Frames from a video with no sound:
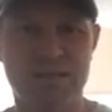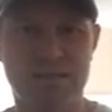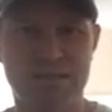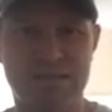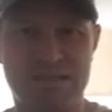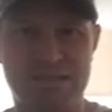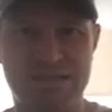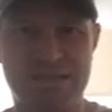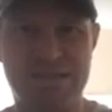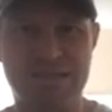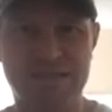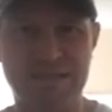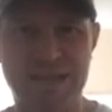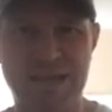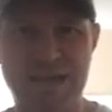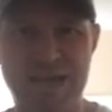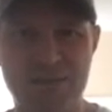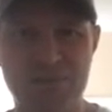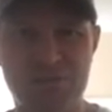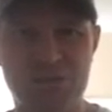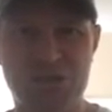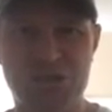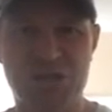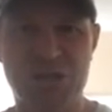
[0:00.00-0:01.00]
The
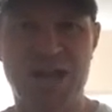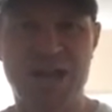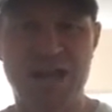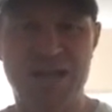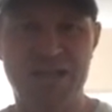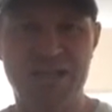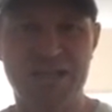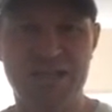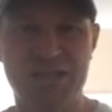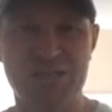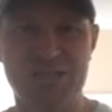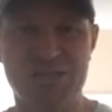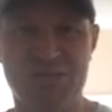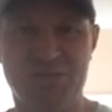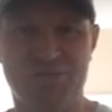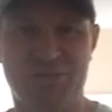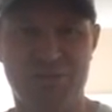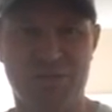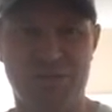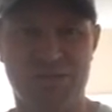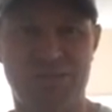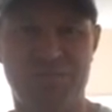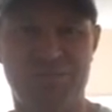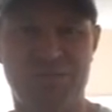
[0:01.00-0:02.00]
Slam Challenge
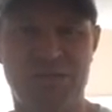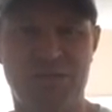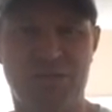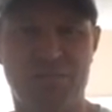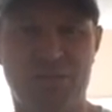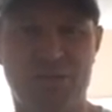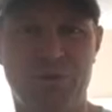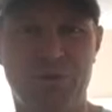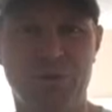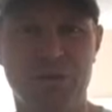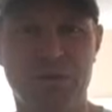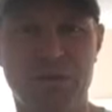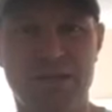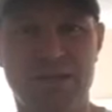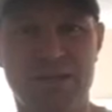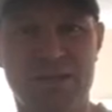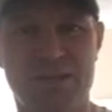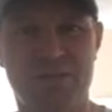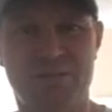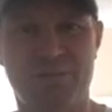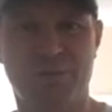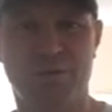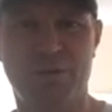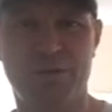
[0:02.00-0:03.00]
for September
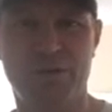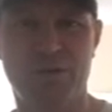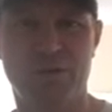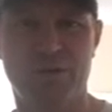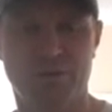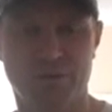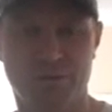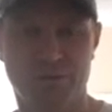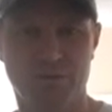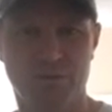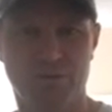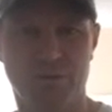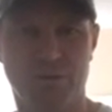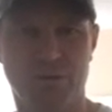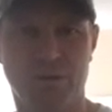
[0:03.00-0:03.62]
is for you.